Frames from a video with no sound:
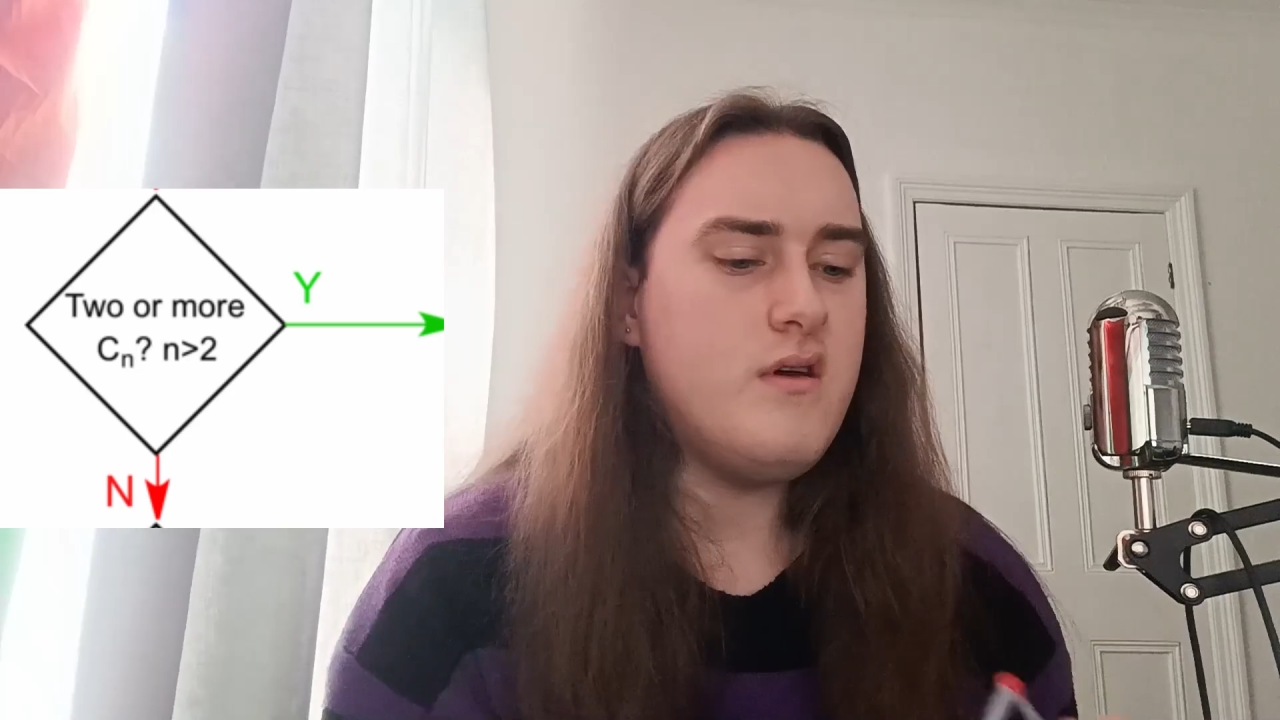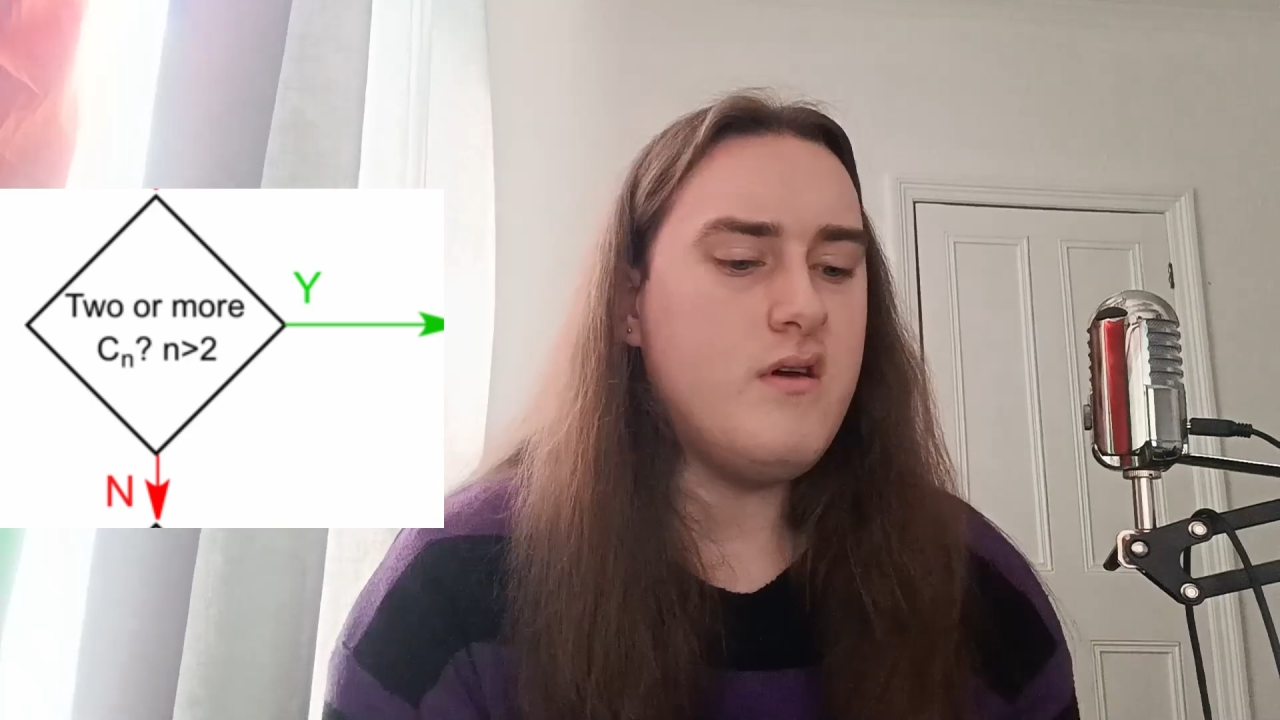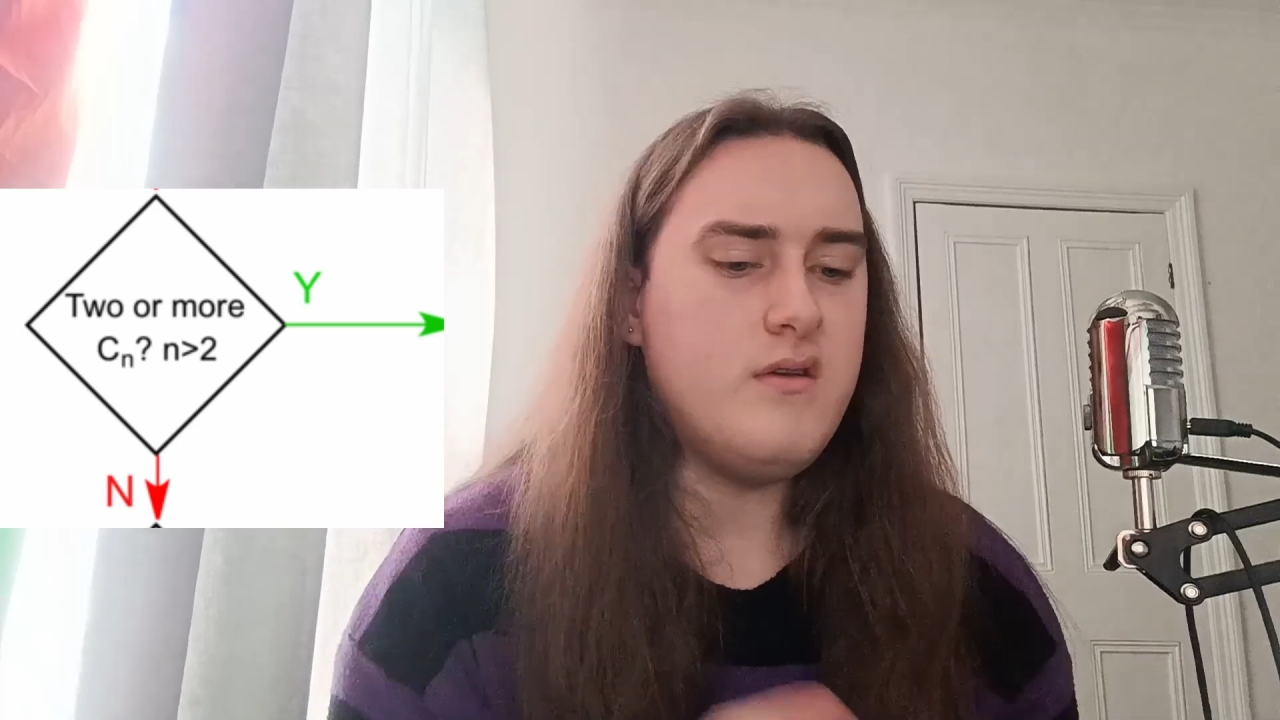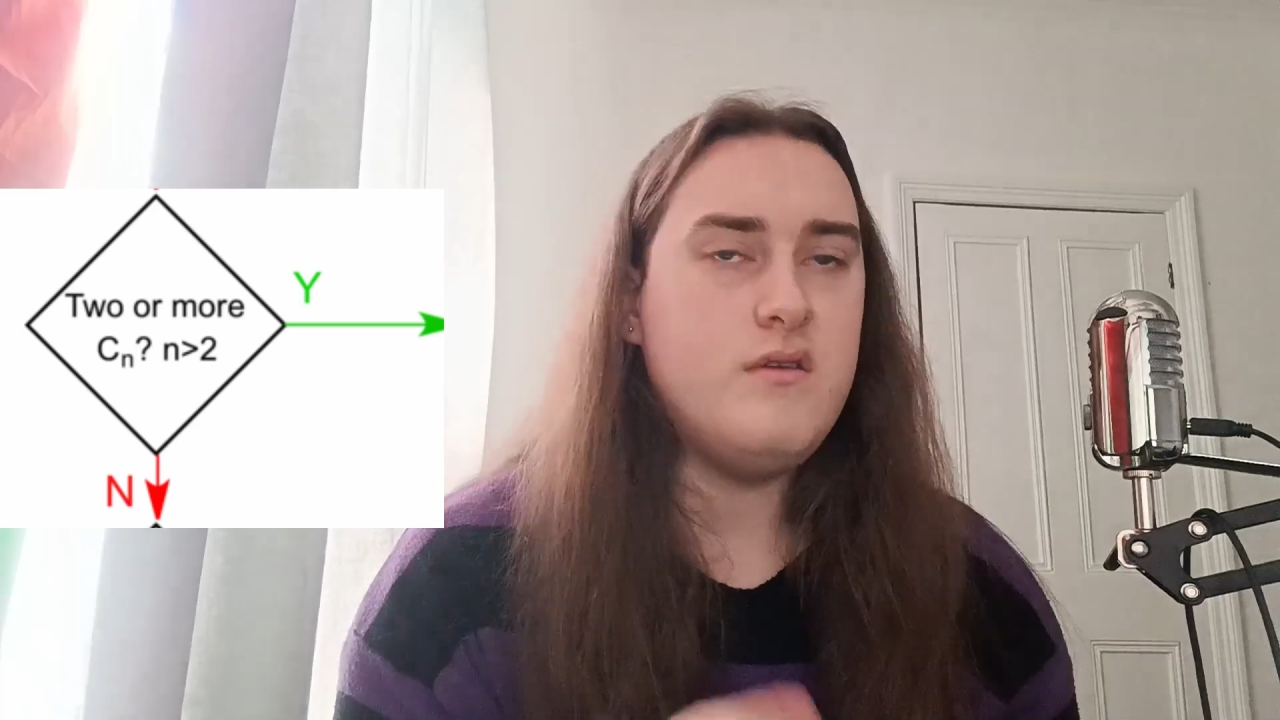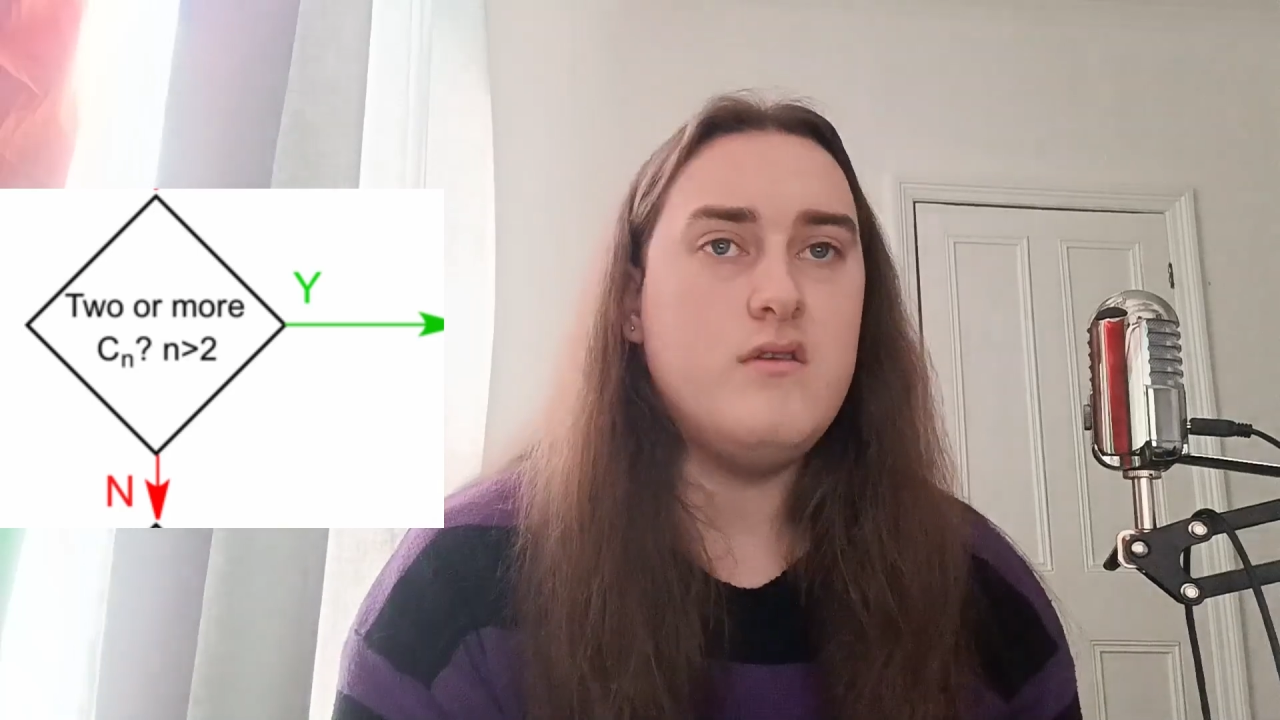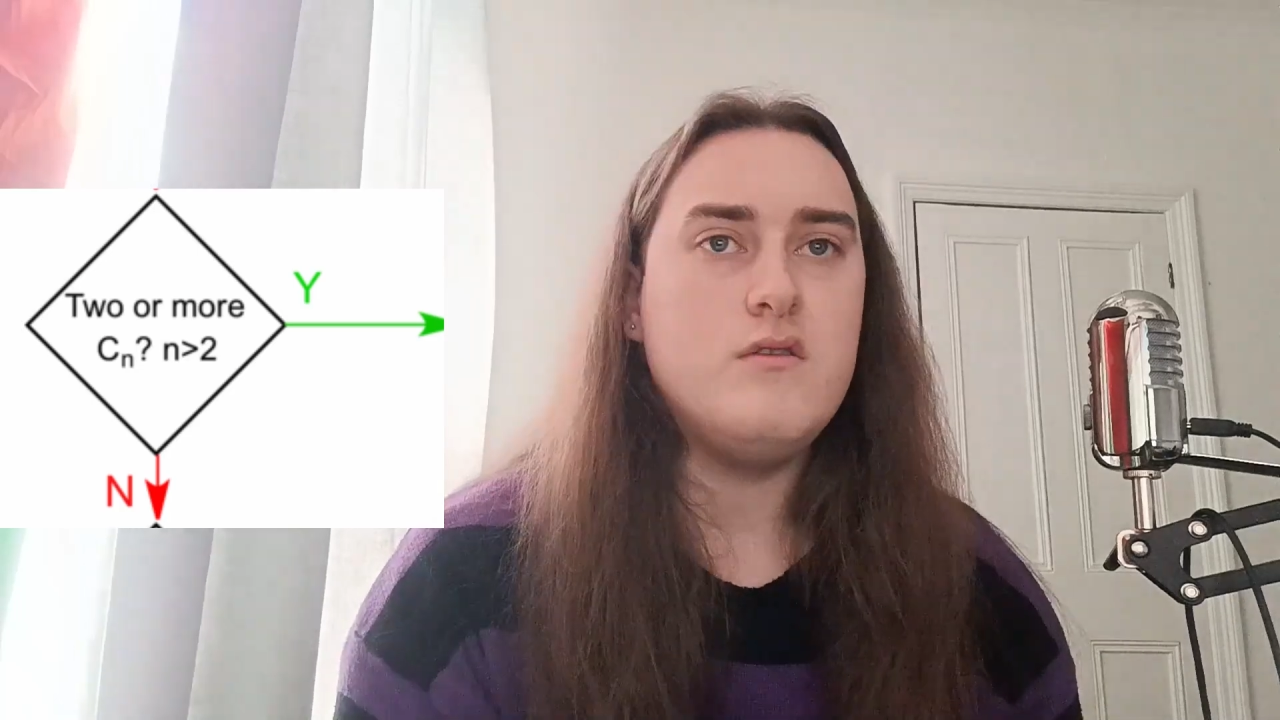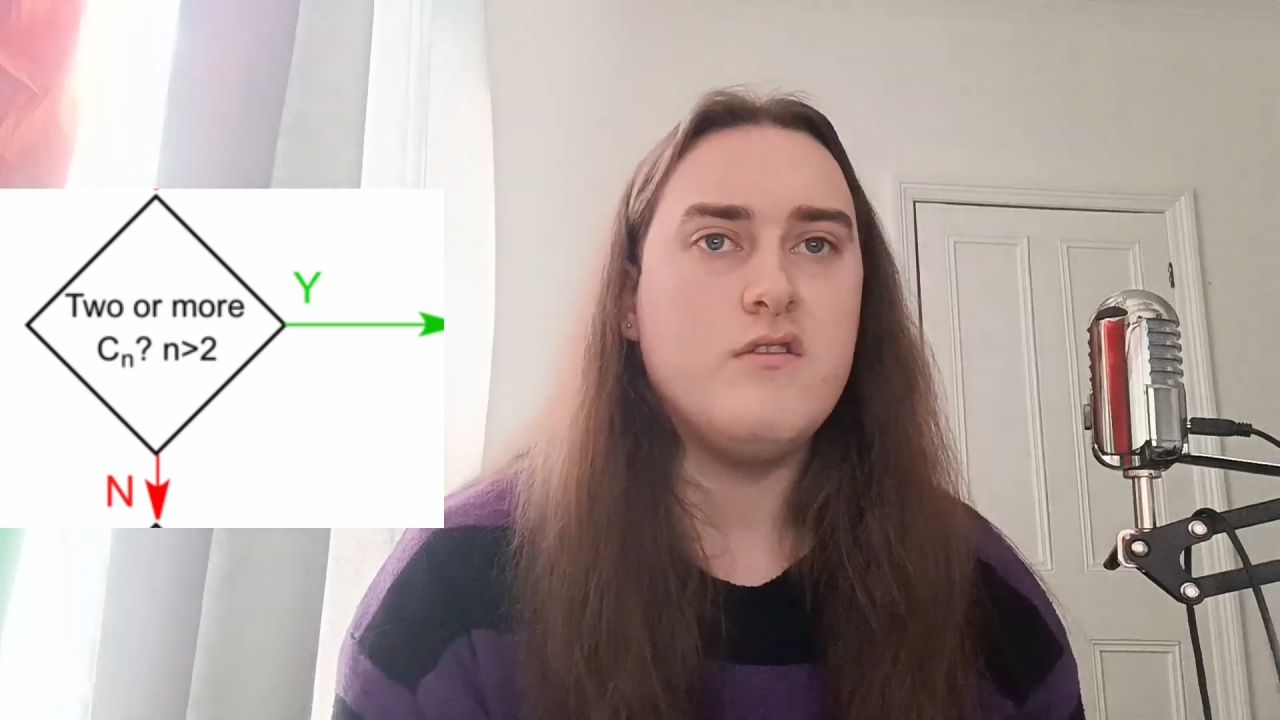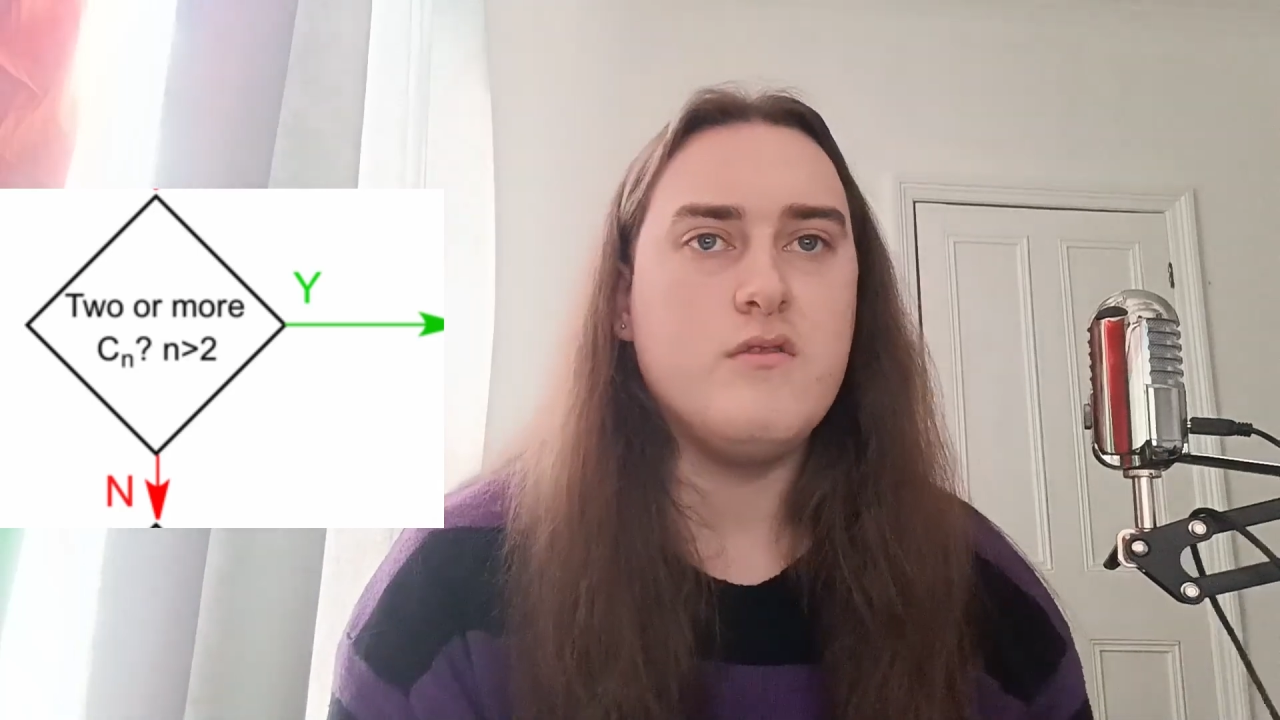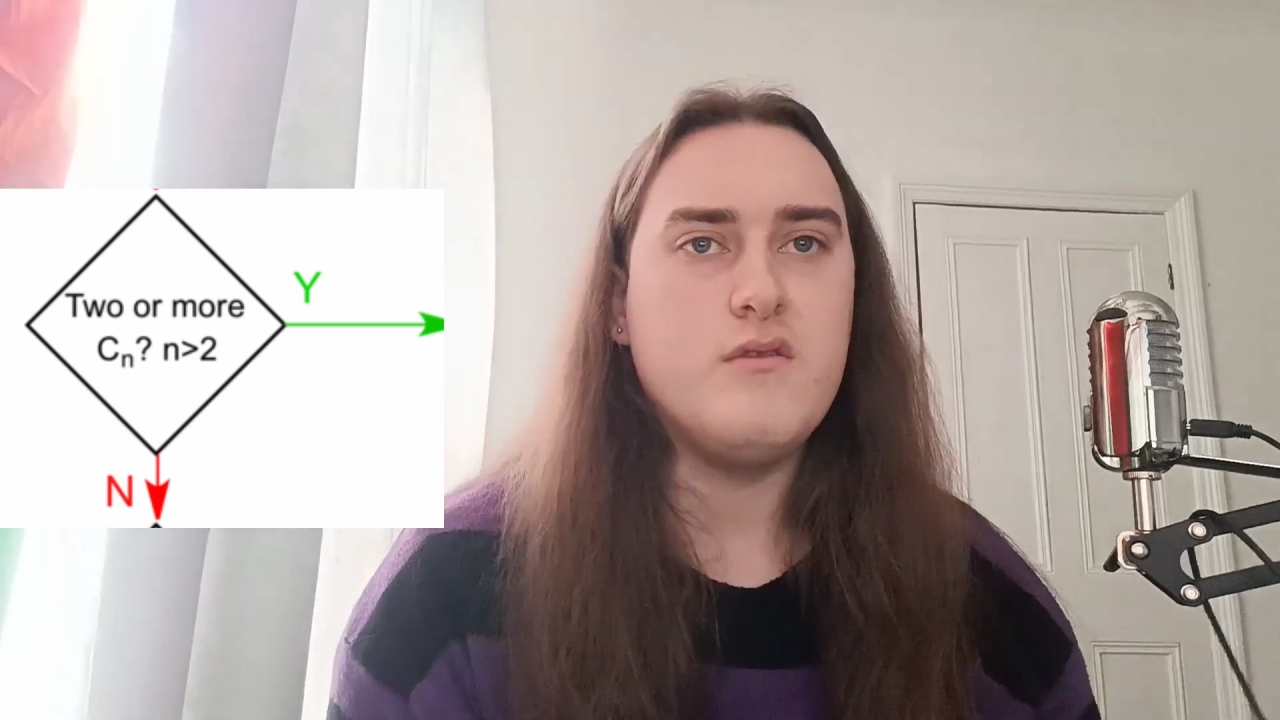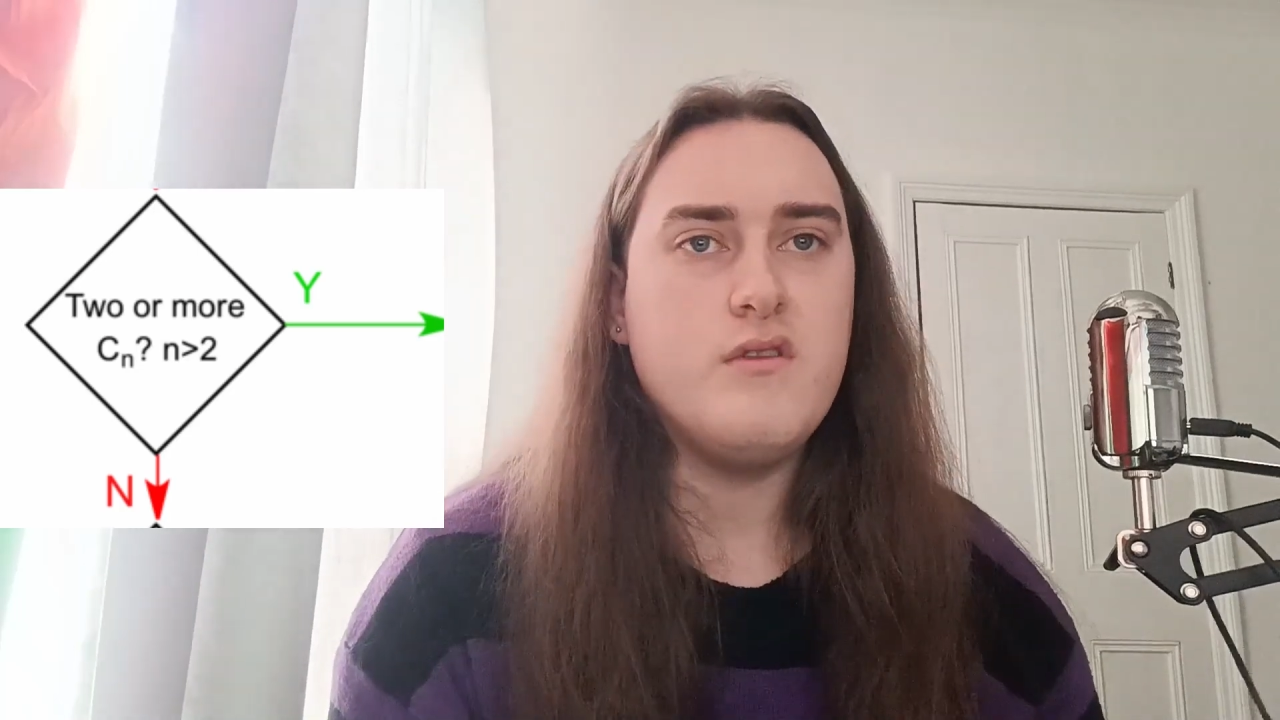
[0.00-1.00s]

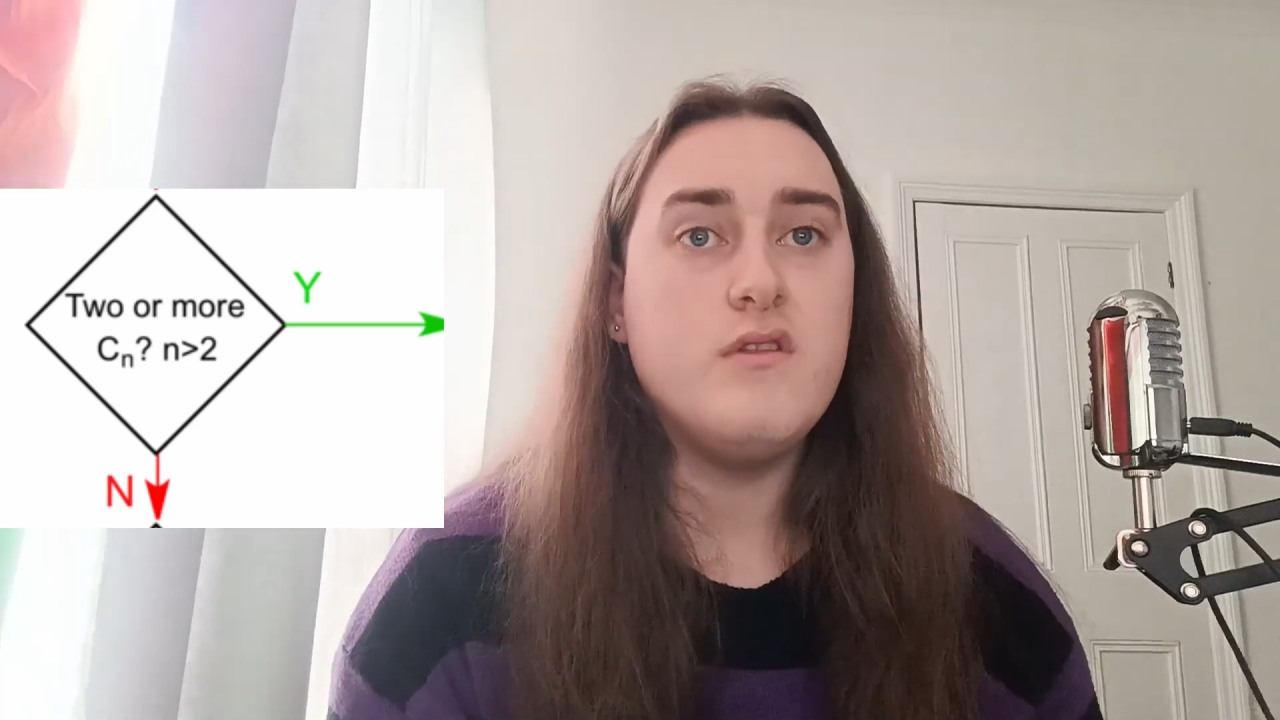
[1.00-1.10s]
so